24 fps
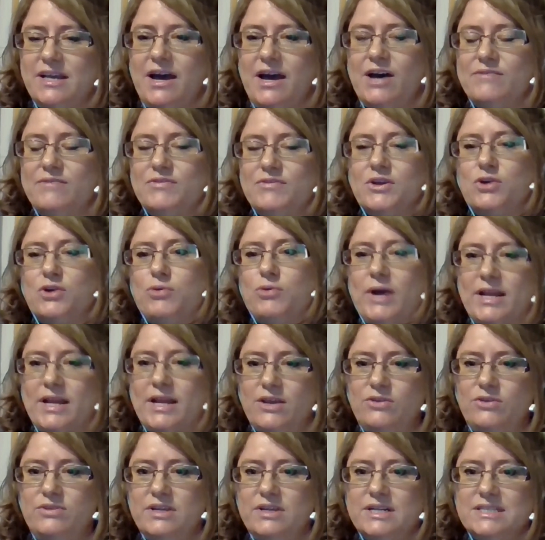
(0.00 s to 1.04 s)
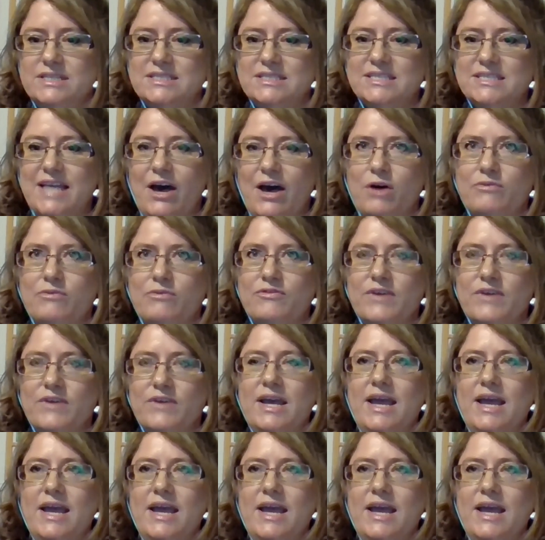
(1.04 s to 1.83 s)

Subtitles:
of the credit union itself,